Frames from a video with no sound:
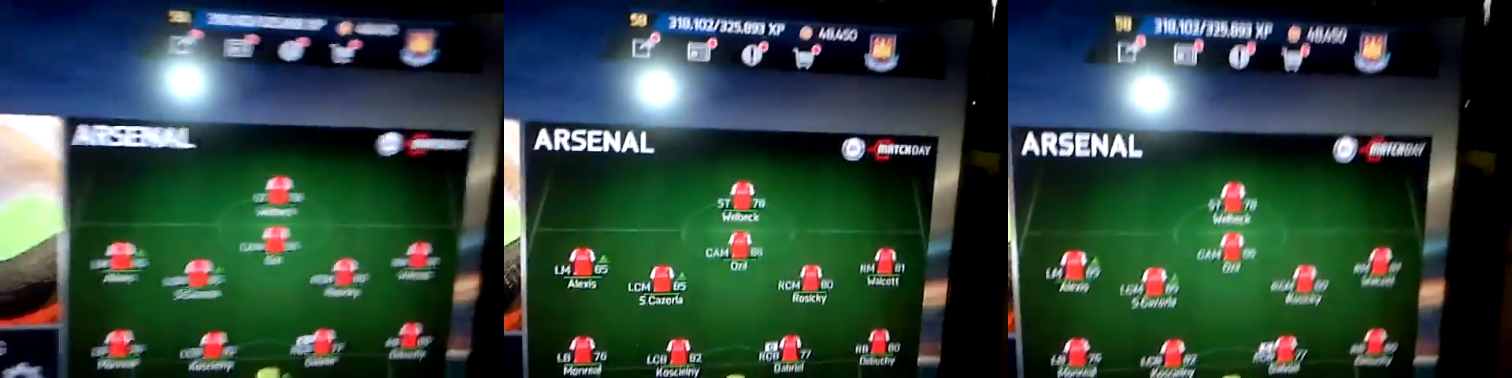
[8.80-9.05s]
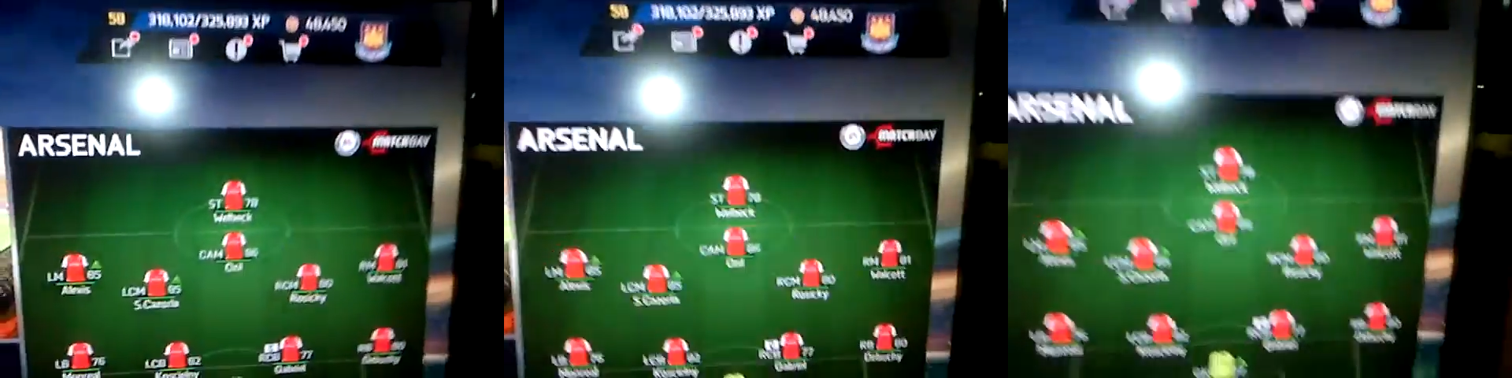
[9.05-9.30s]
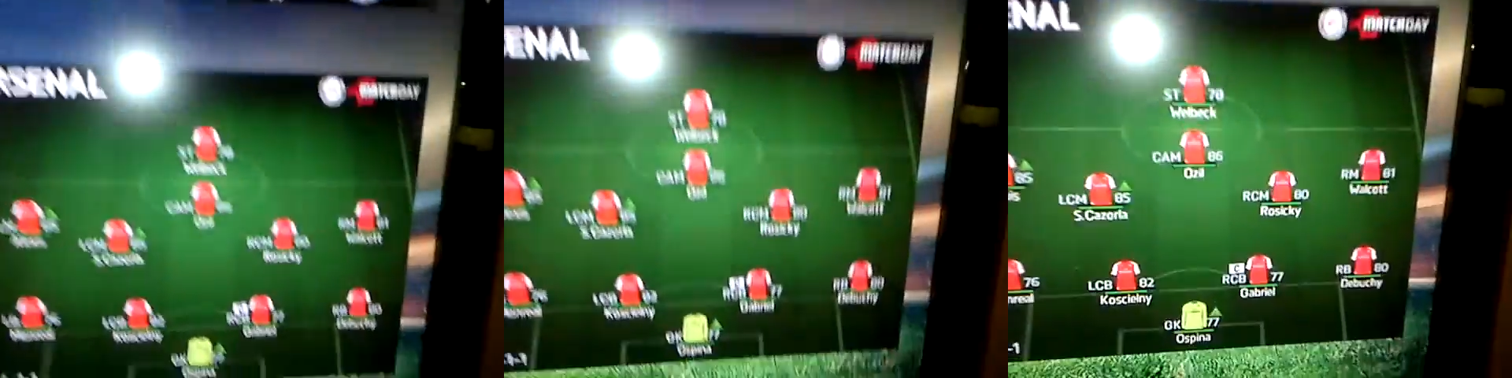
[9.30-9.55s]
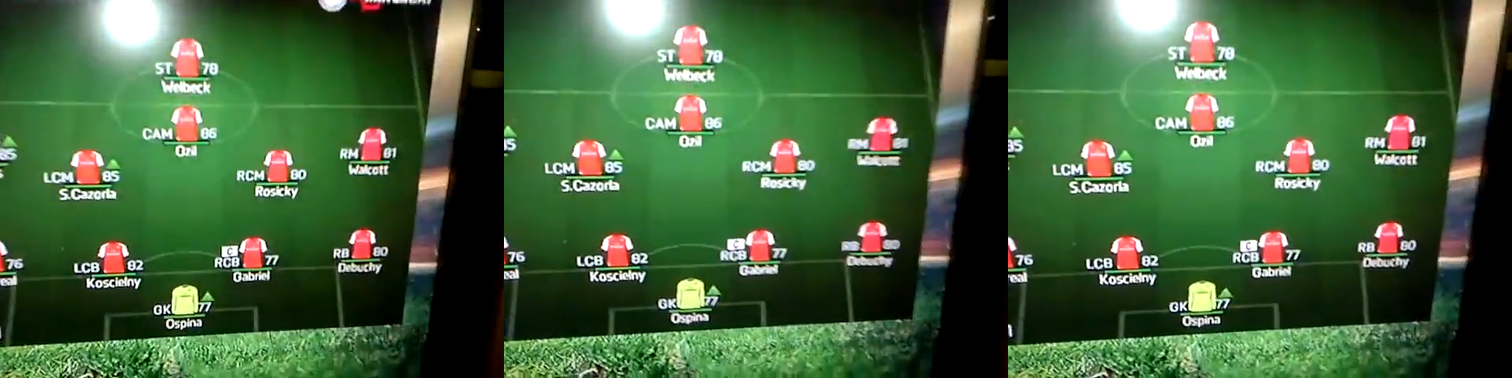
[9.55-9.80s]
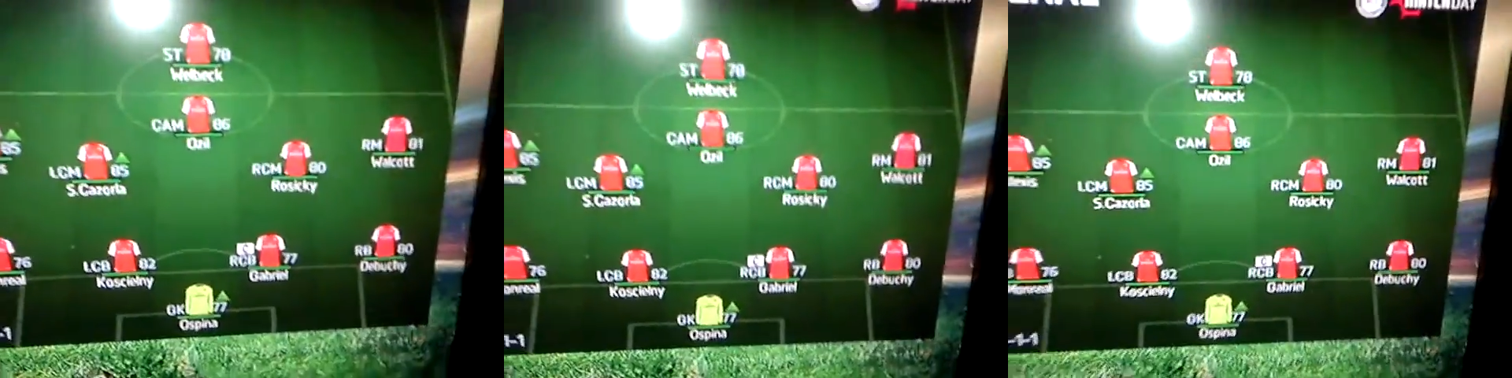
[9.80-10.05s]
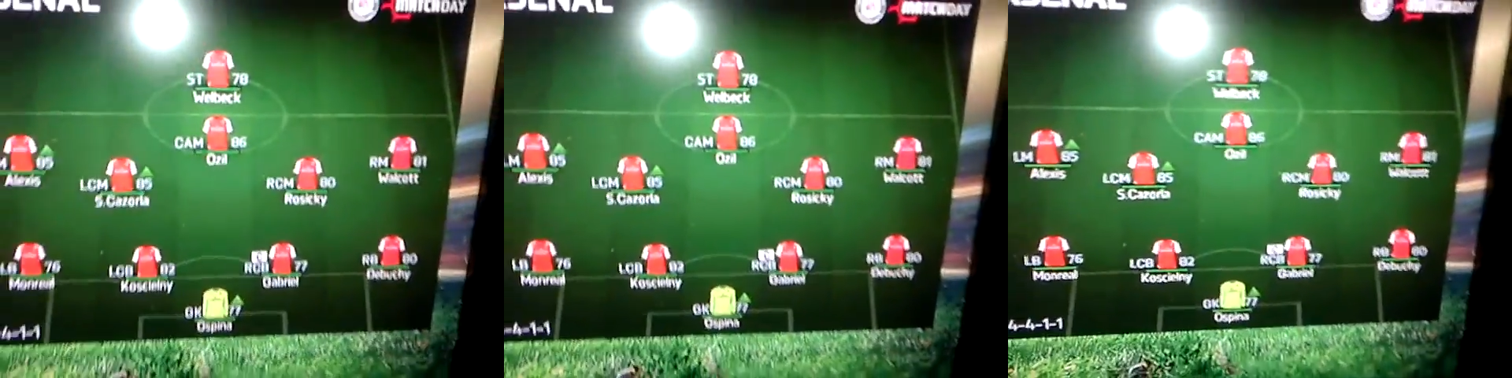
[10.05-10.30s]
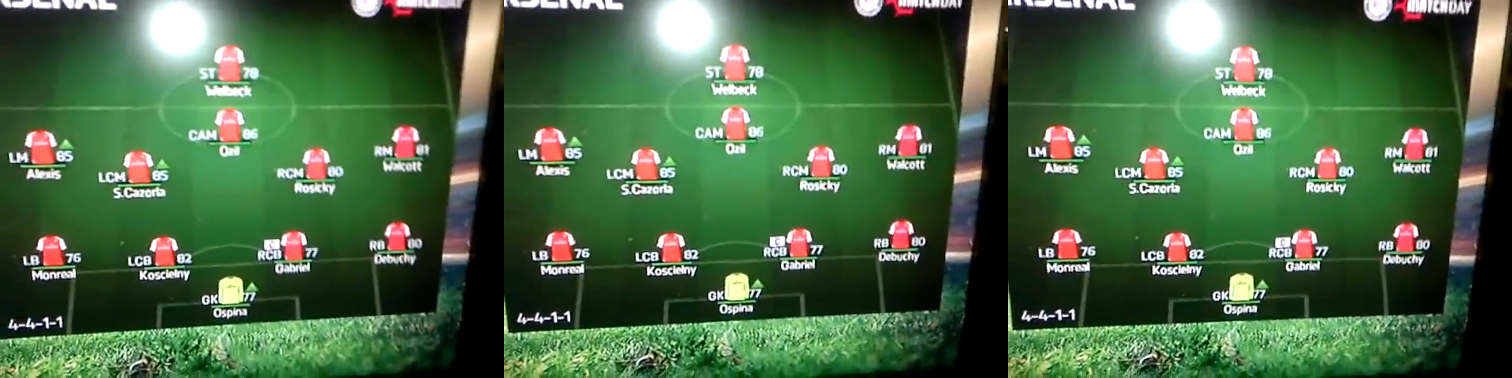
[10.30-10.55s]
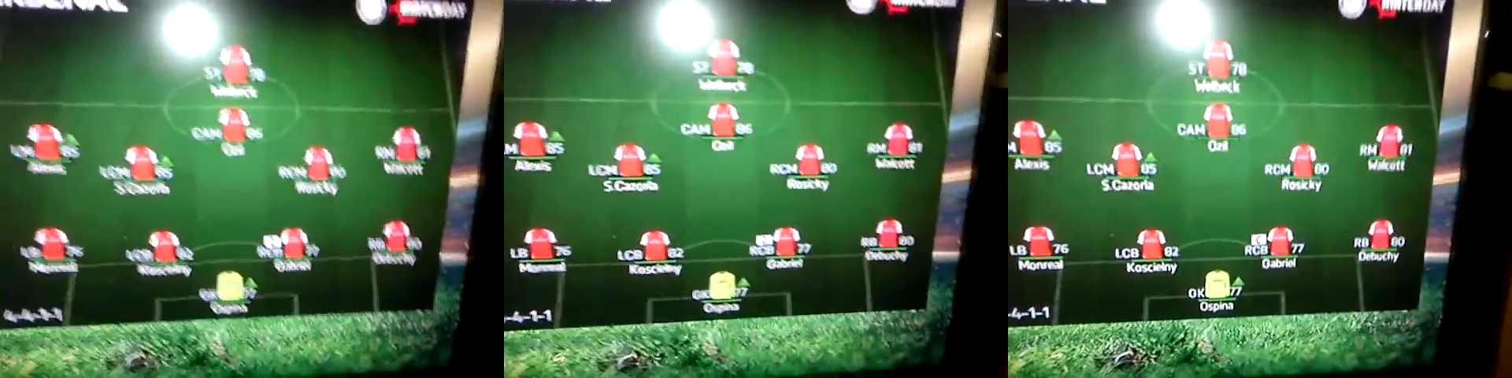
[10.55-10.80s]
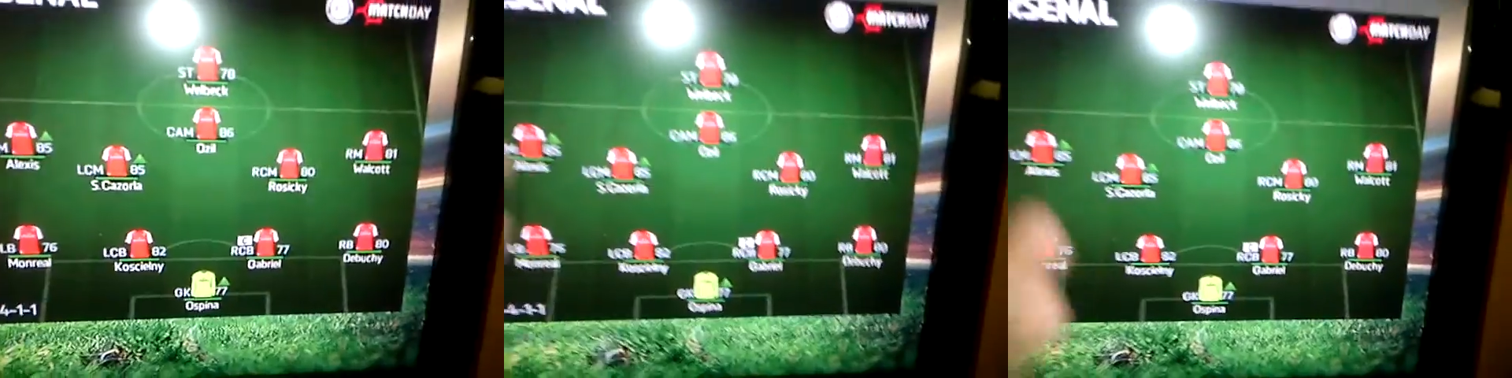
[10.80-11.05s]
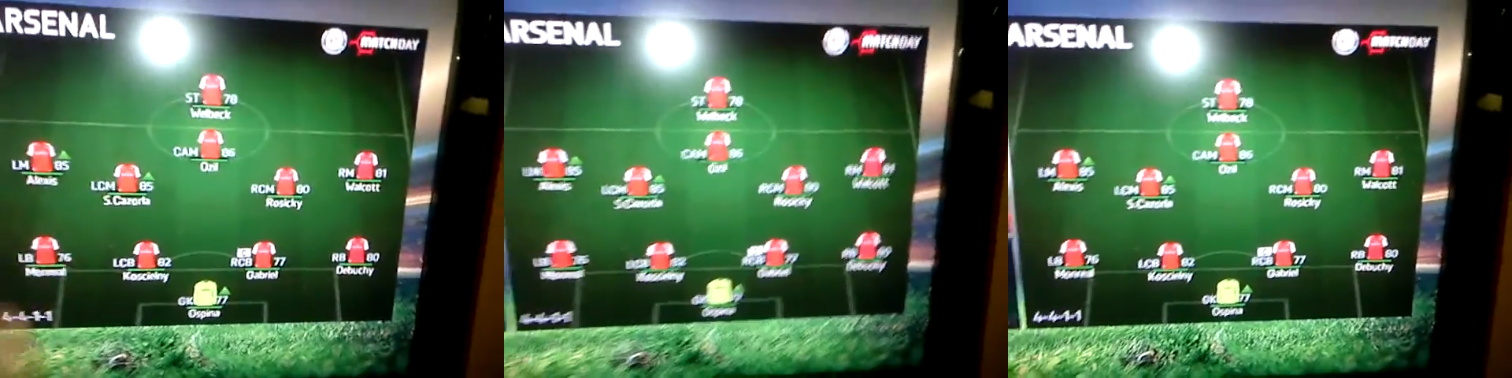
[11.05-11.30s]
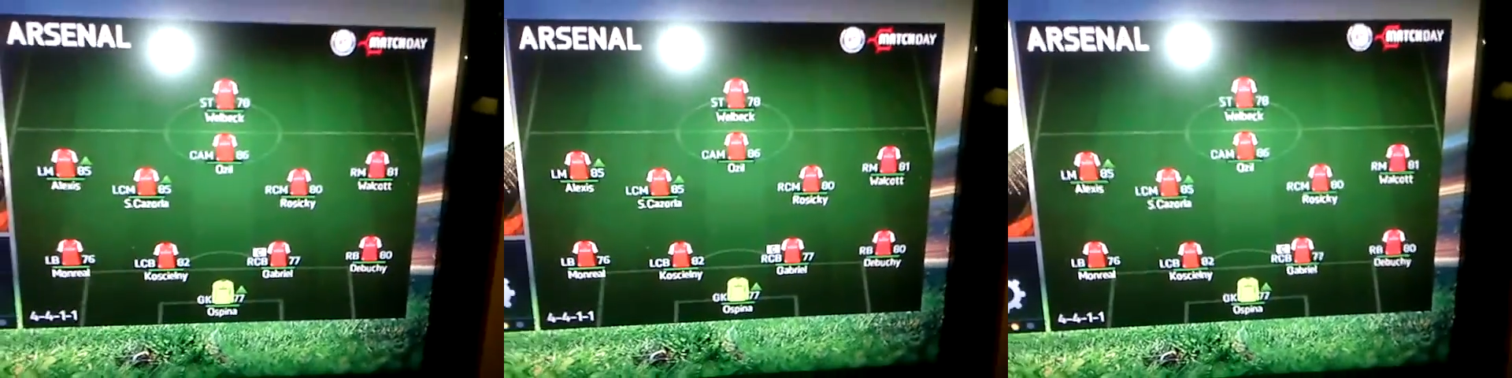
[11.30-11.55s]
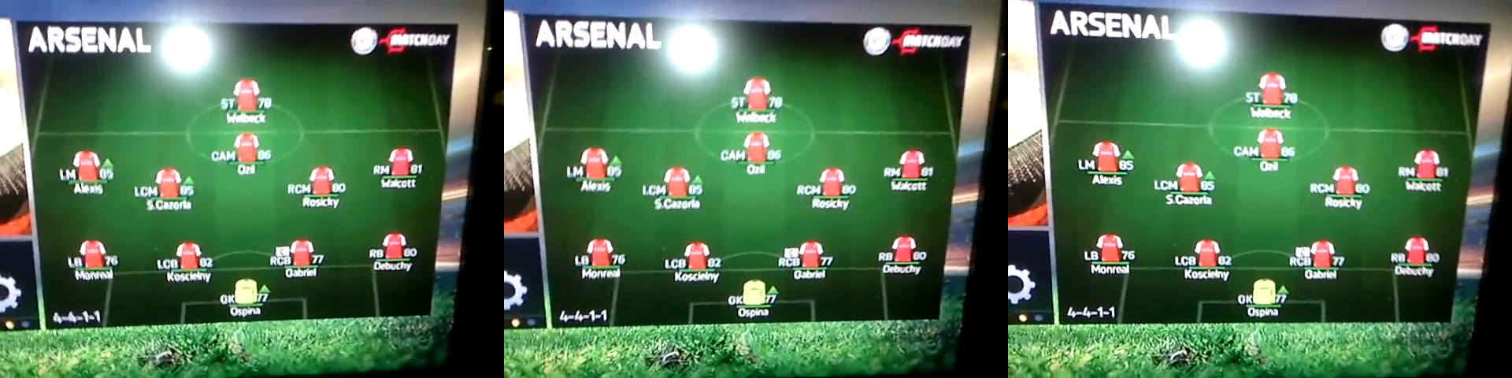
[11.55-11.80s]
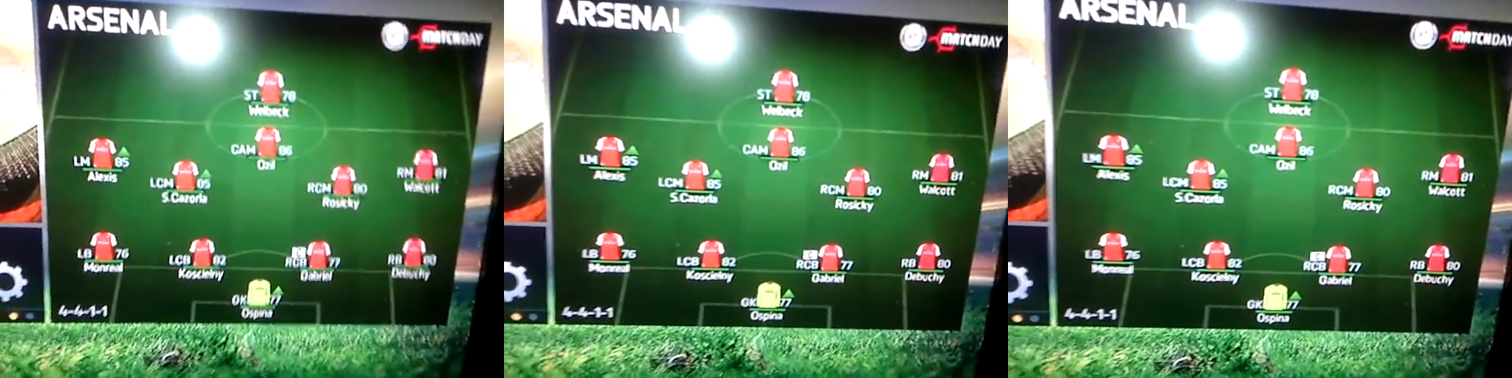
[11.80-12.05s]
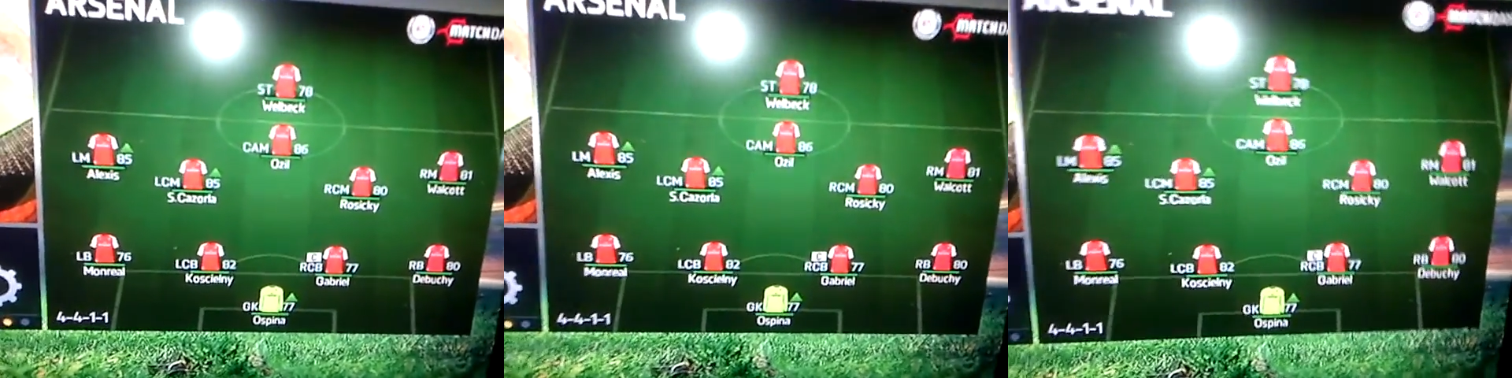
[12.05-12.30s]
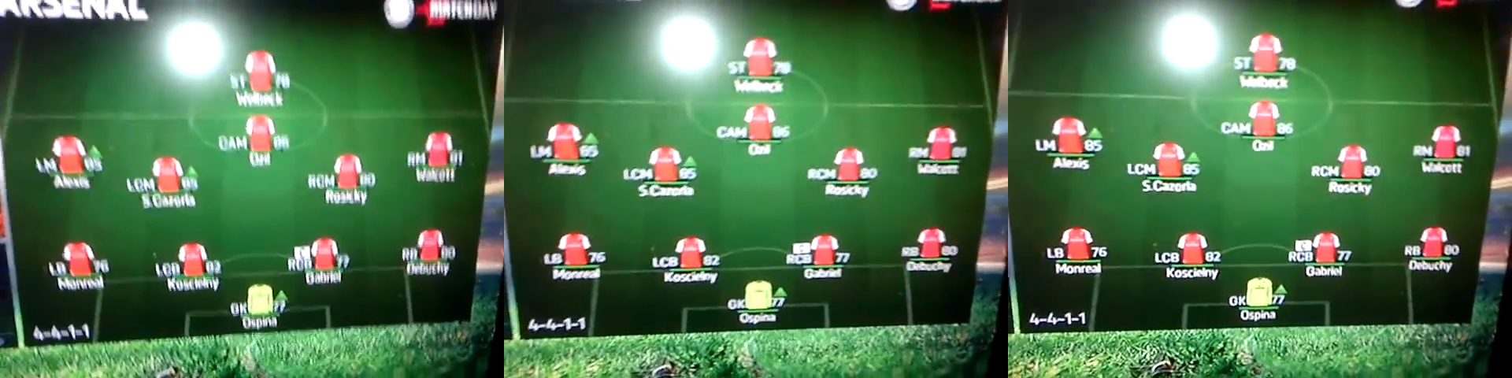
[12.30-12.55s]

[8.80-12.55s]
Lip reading: Nobody's mouth can be seen.